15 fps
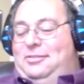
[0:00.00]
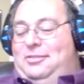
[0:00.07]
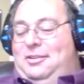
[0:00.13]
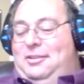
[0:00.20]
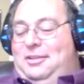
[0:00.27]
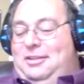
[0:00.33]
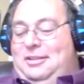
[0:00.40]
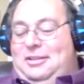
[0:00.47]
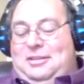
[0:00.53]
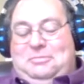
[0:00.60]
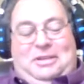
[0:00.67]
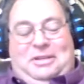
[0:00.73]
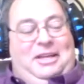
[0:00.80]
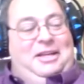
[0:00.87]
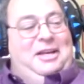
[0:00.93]
So
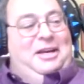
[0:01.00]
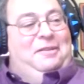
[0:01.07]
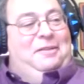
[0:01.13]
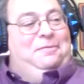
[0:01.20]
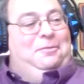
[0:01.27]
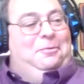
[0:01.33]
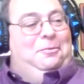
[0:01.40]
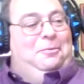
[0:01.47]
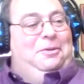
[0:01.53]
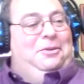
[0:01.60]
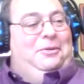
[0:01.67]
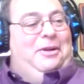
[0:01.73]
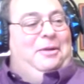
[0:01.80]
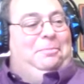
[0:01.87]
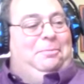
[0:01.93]
if you're going to
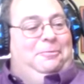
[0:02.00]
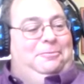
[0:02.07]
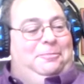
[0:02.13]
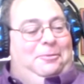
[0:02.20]
do an April